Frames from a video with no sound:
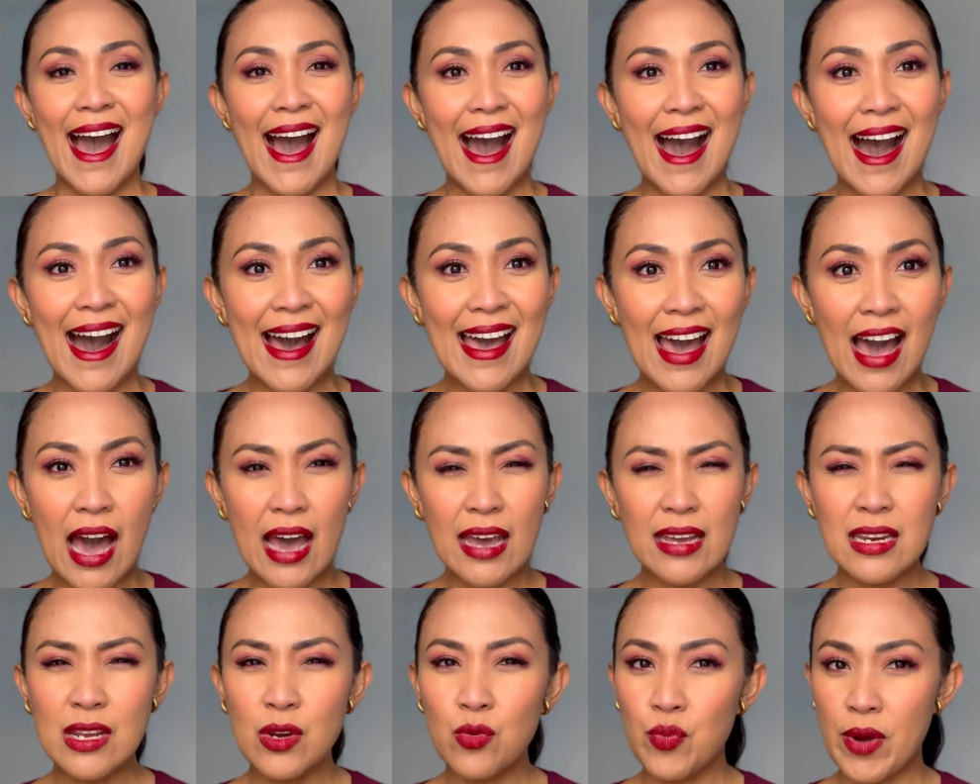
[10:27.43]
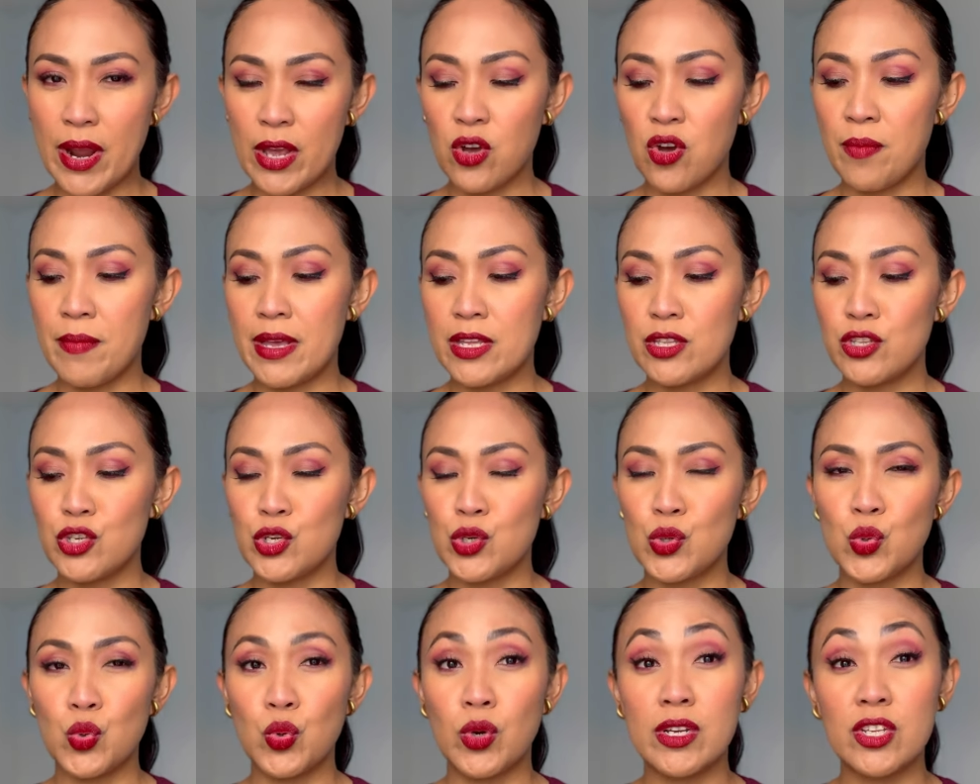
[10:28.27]
I highly recommend
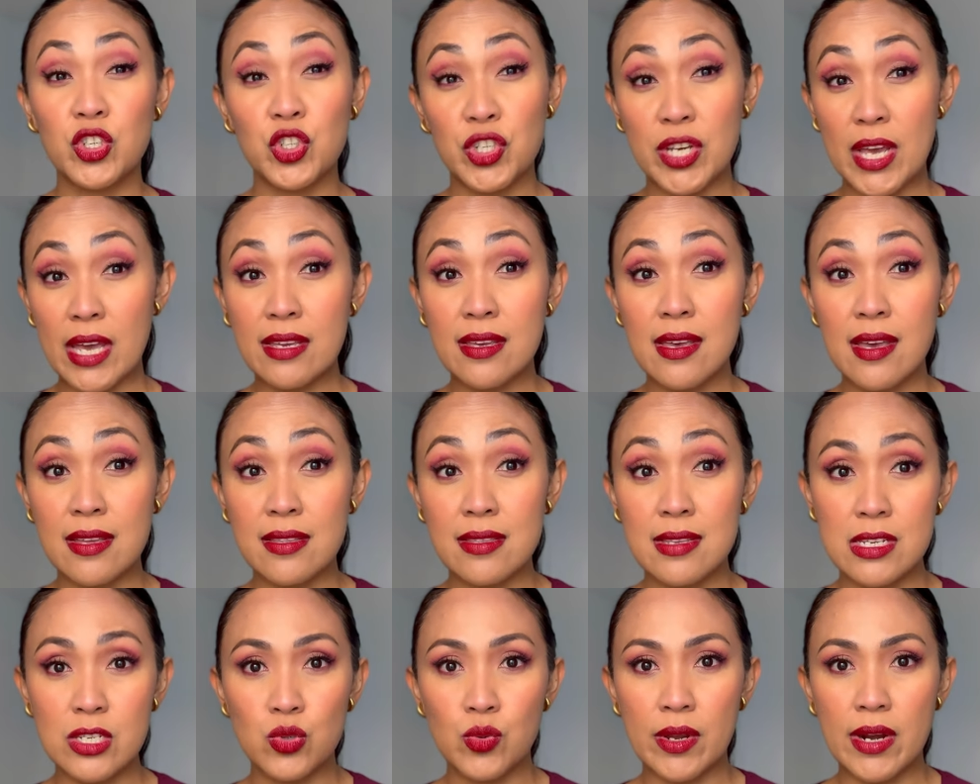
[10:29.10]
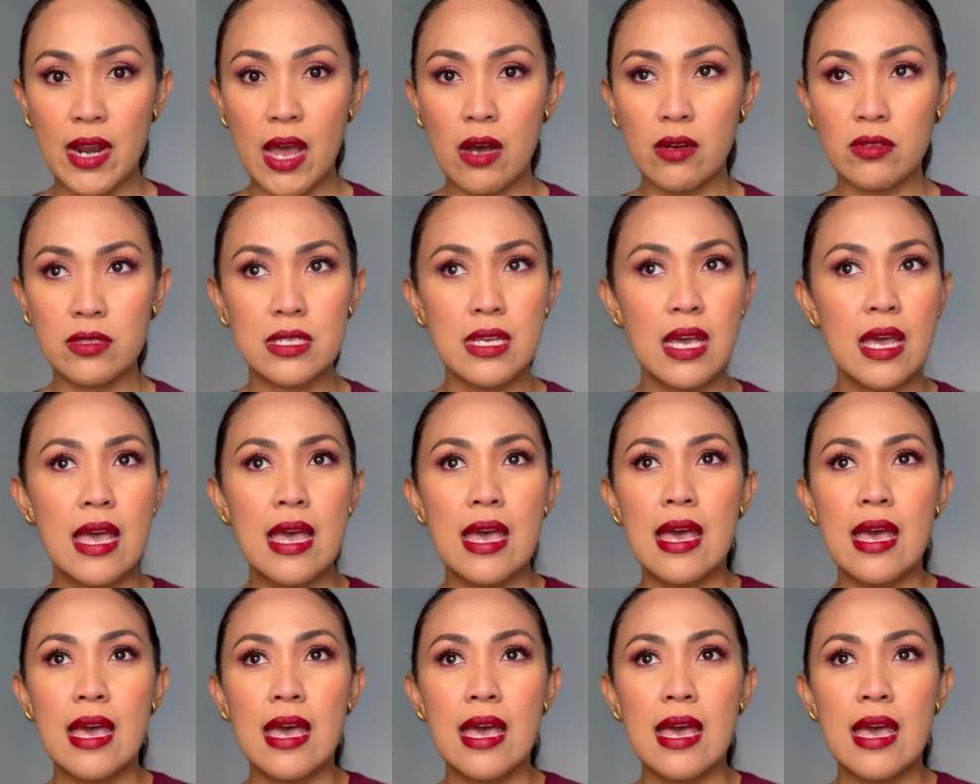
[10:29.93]
you checking this one out.